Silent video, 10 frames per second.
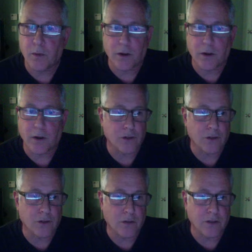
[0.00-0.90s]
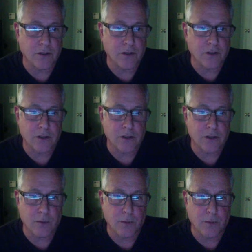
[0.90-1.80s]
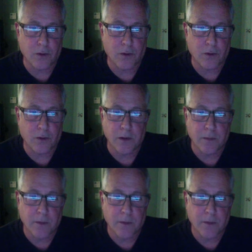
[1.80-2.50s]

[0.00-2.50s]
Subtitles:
It was a strong resistance that it broke through here,